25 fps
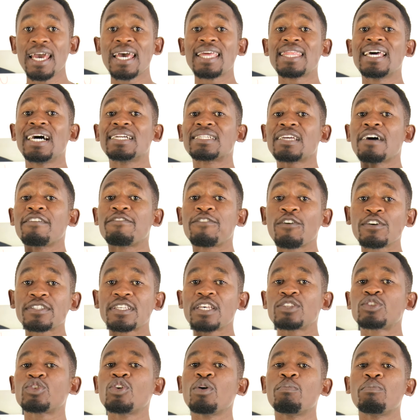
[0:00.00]
that
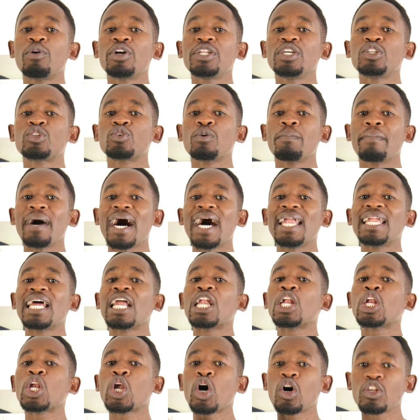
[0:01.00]
forces your body to
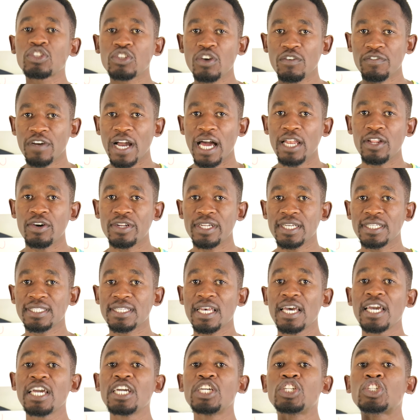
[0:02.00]
burn lots of calories
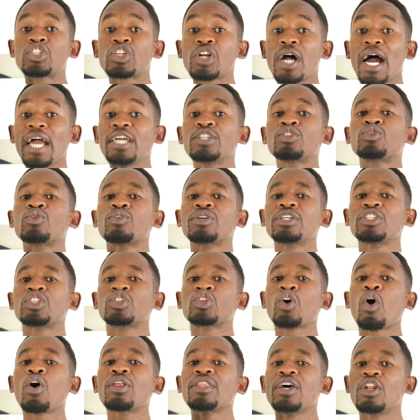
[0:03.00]
trying to
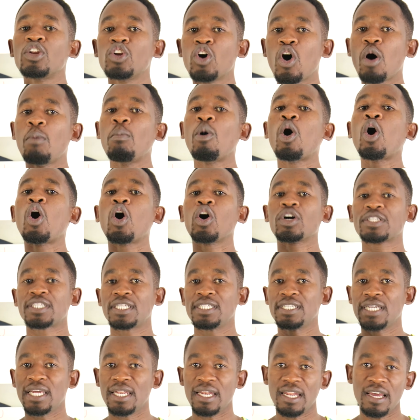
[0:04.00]
restore the normal
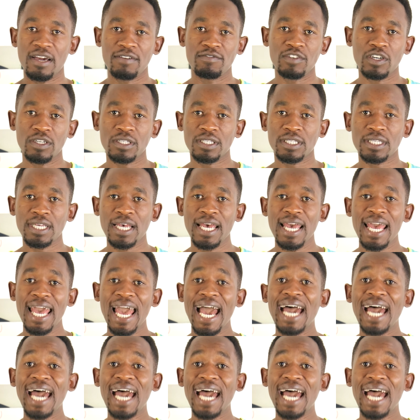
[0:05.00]
oxygen levels.